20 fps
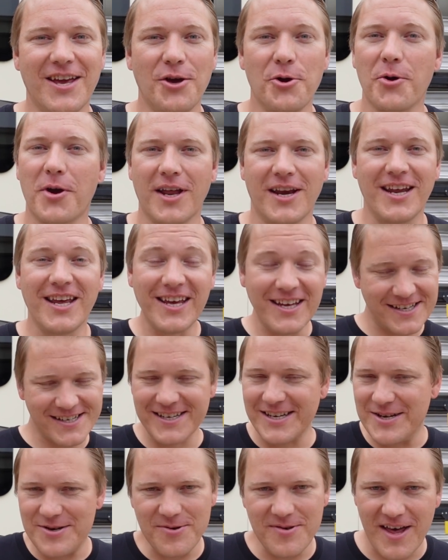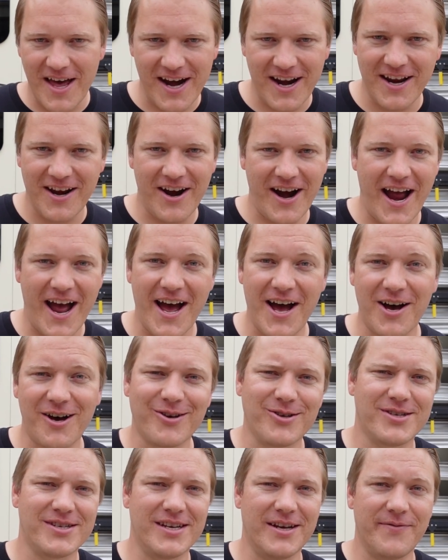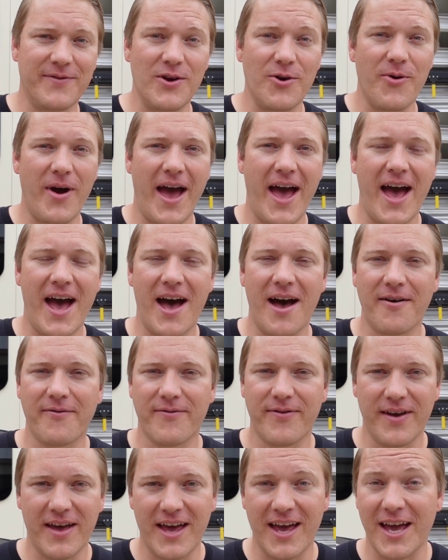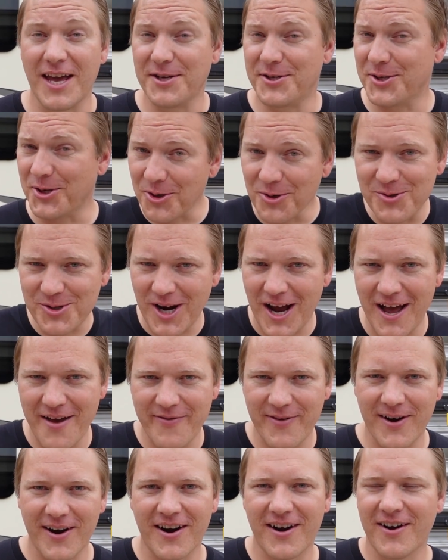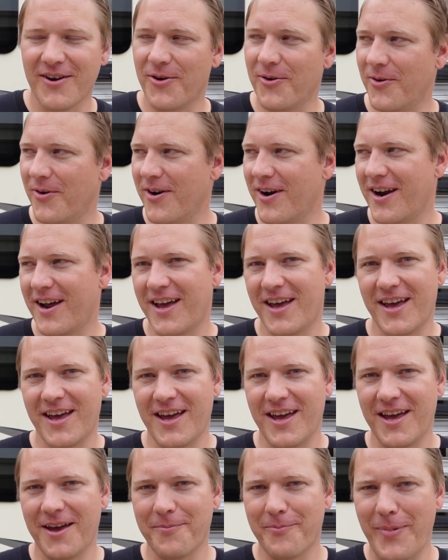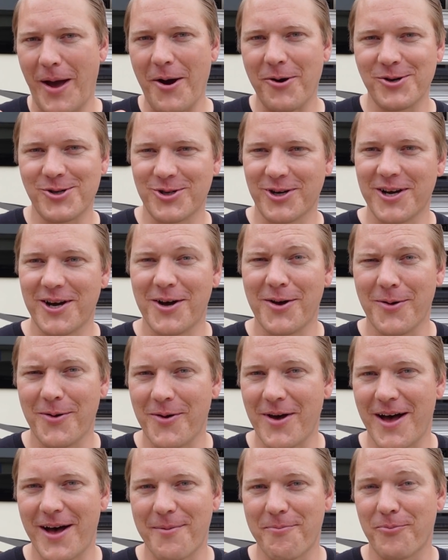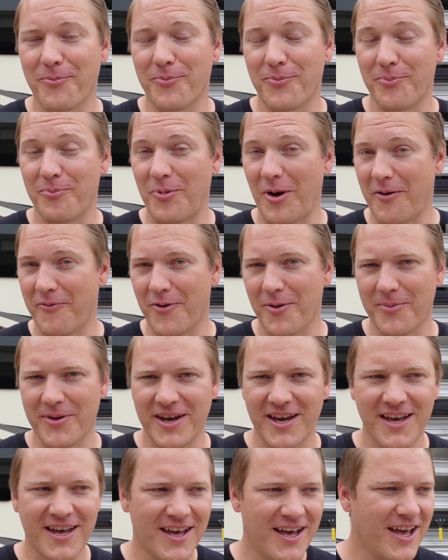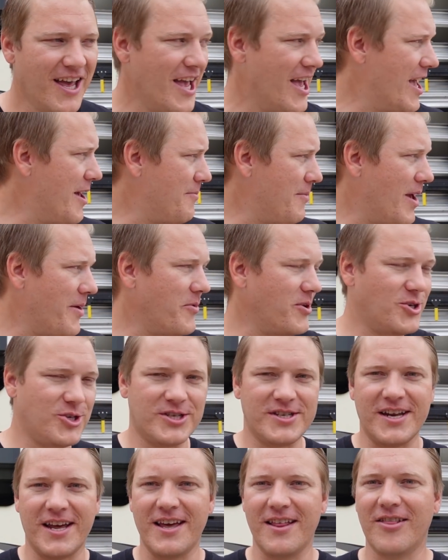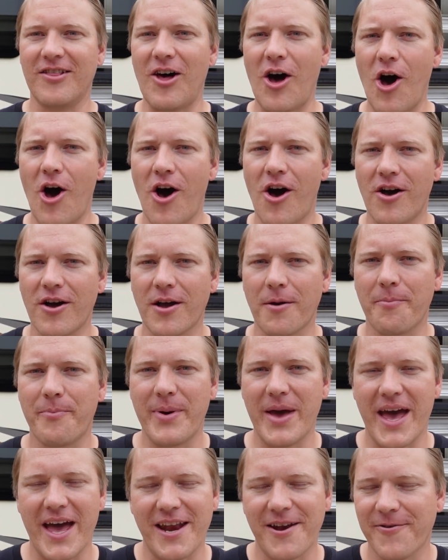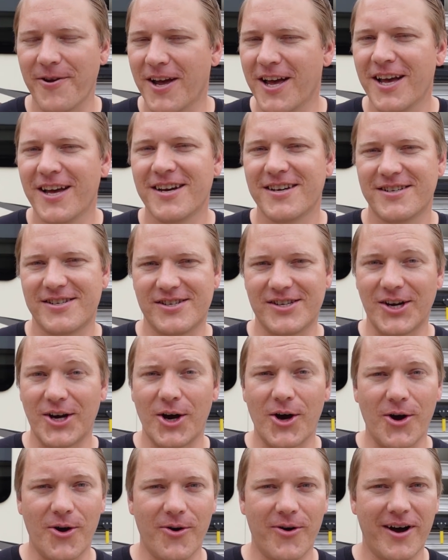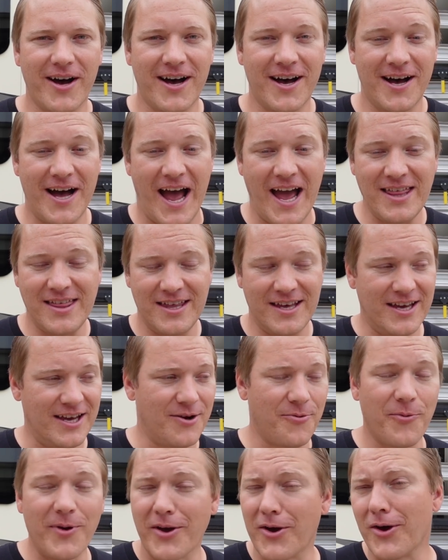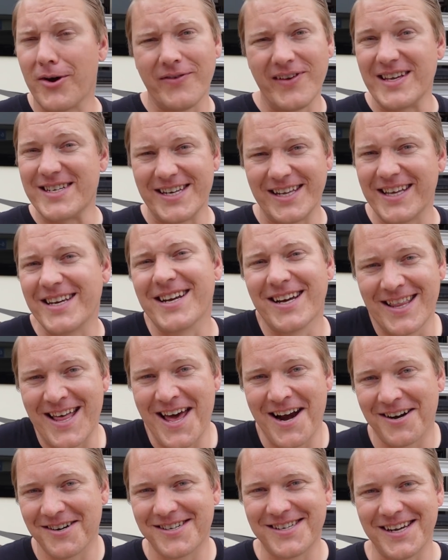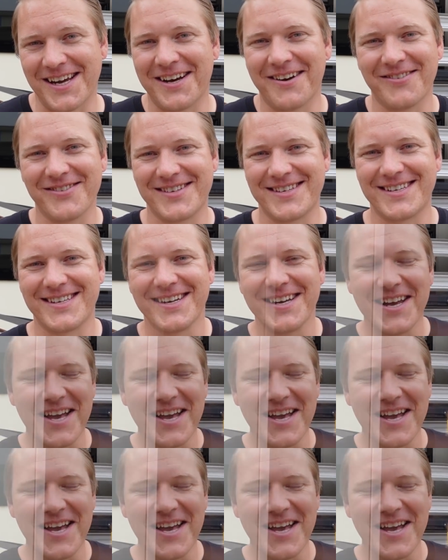You can easily do that at your house if you have a screwdriver or a power drill, preferably, and maybe just a long bit. So I think we could have easily done that ourselves.